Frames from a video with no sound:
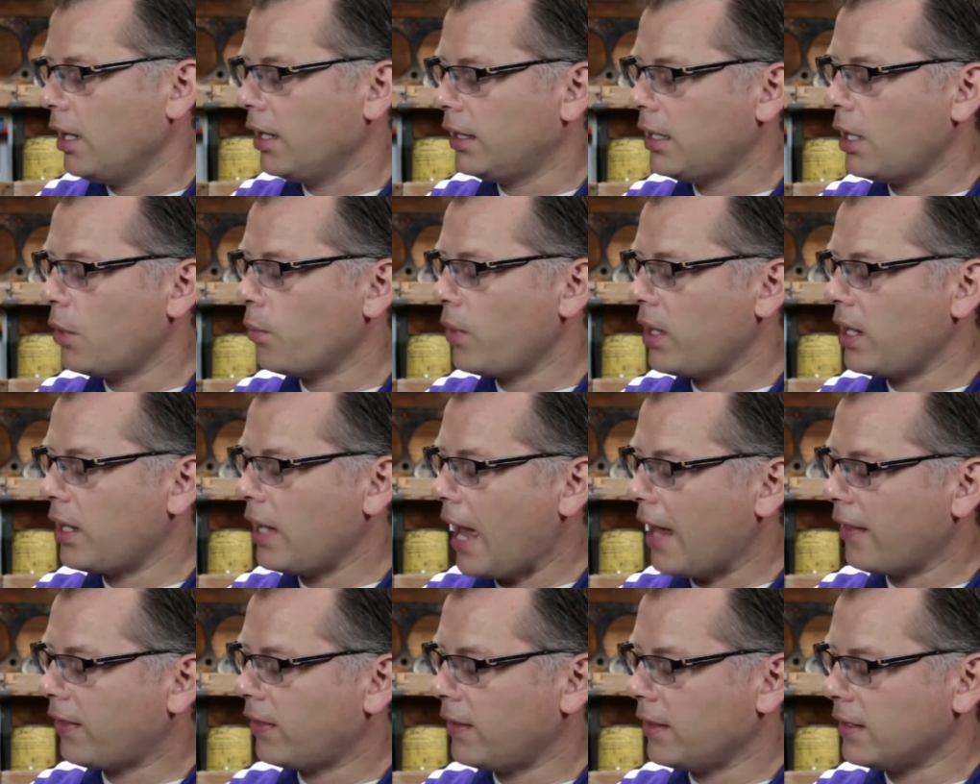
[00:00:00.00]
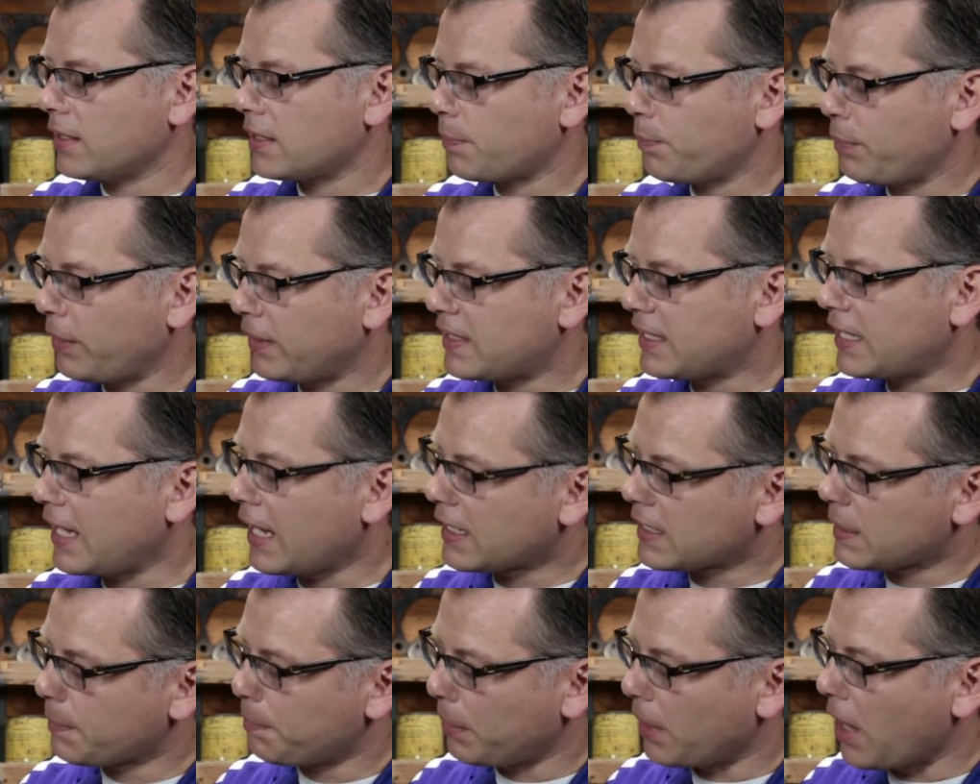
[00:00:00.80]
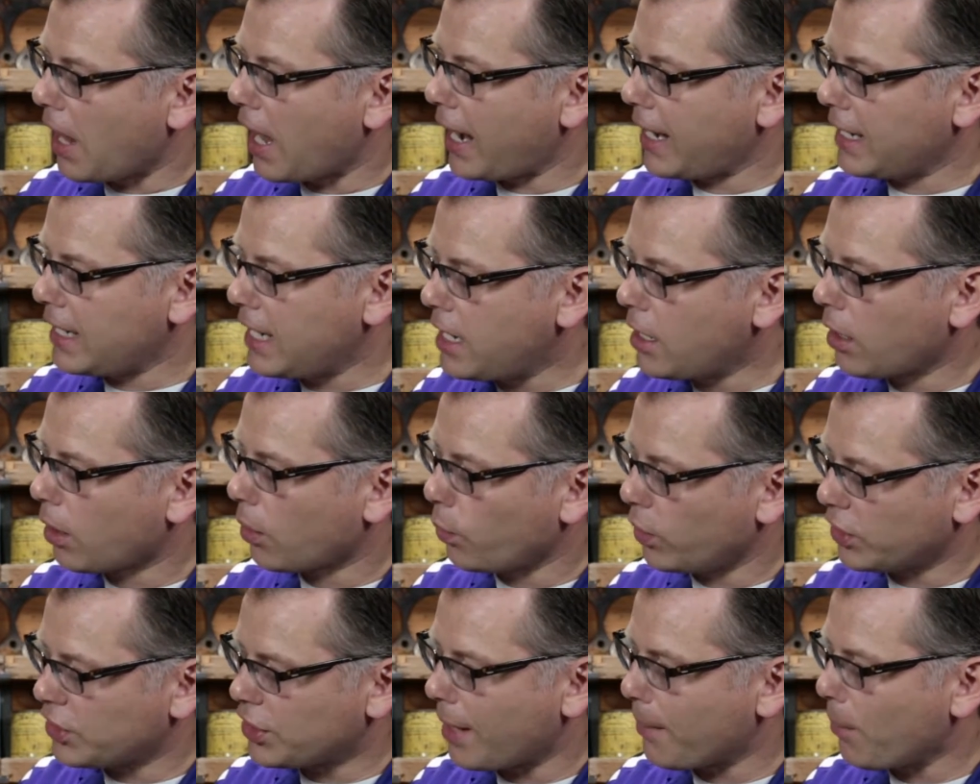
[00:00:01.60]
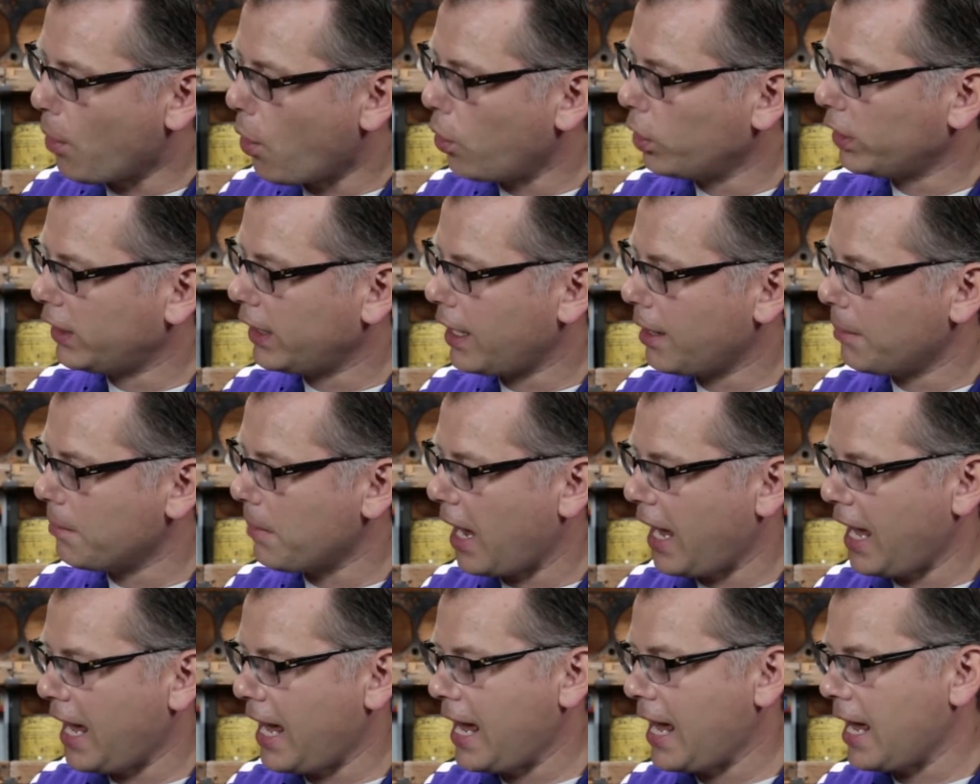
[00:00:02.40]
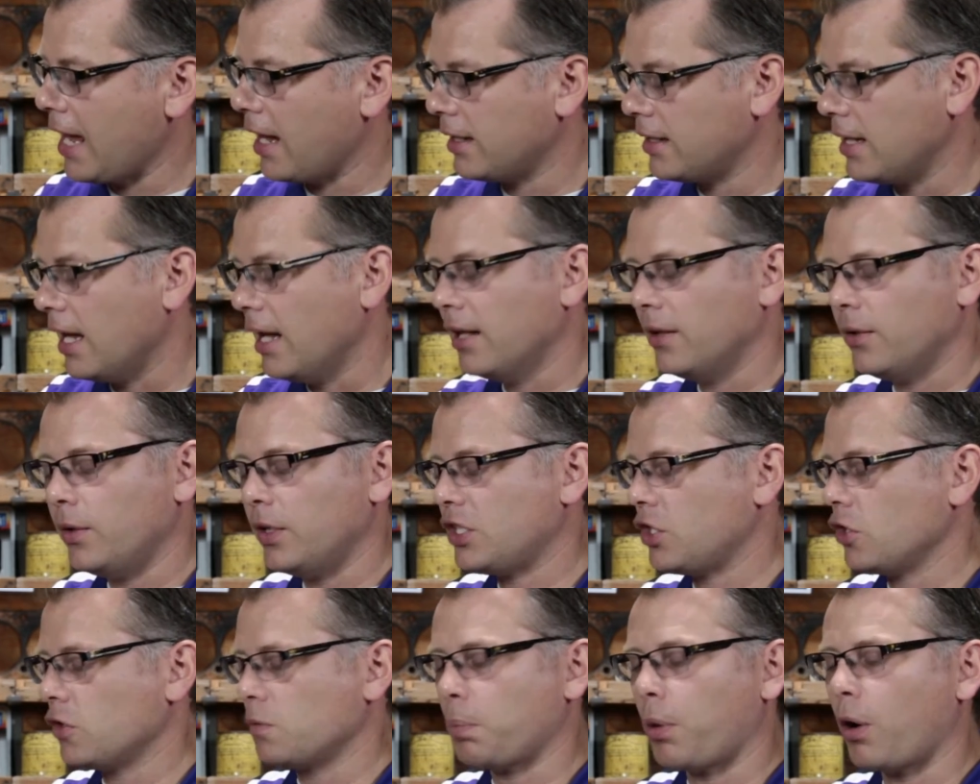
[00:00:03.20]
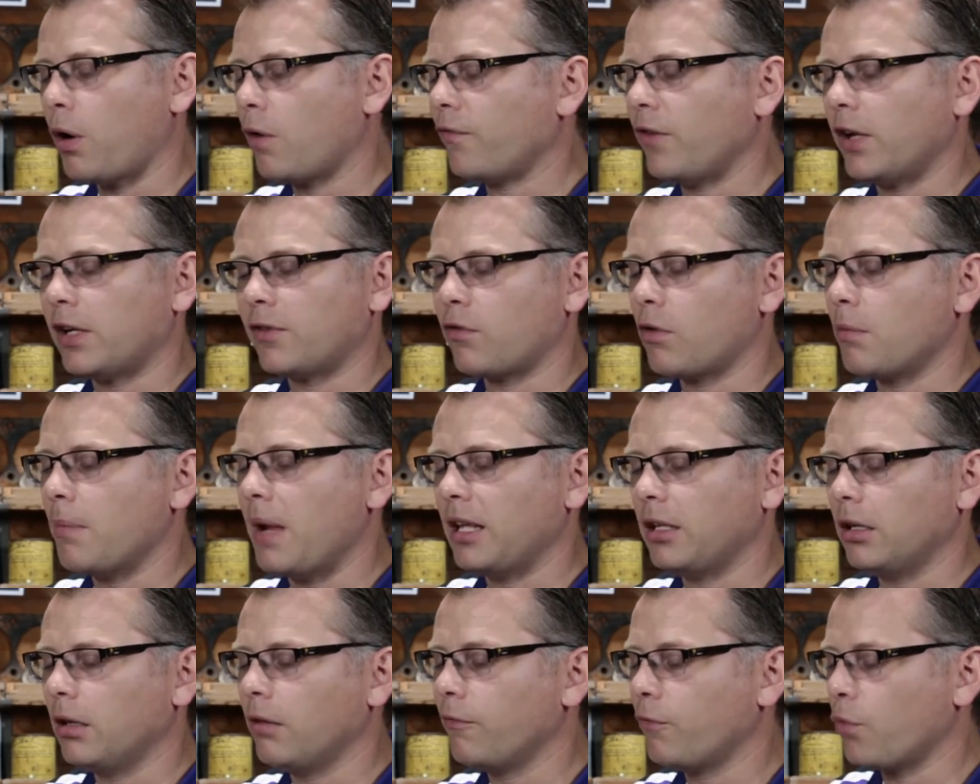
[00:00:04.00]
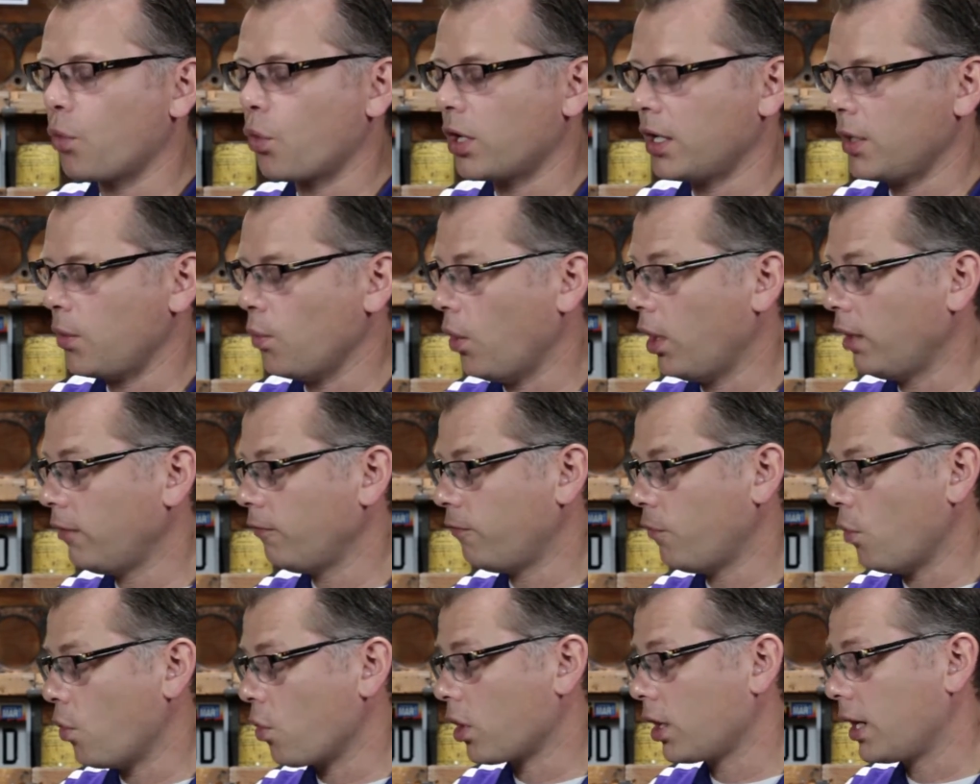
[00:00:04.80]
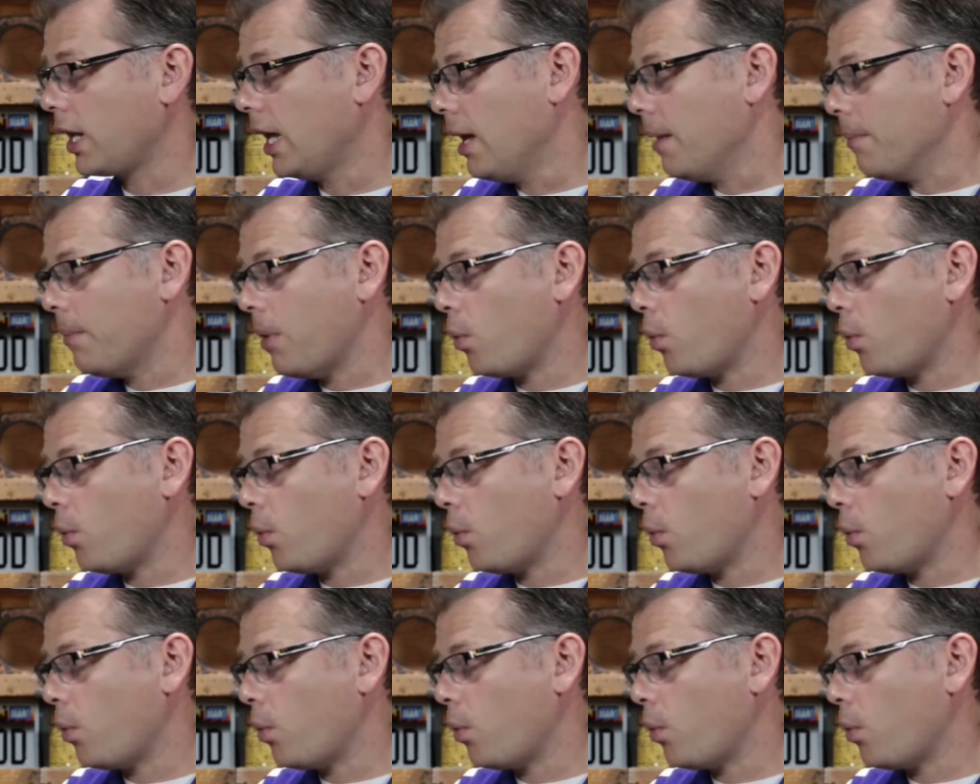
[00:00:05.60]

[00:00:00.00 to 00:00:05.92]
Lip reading: Then we got the six spline here, which I'm holding in my hand, which is perfect for my little 41 Ford.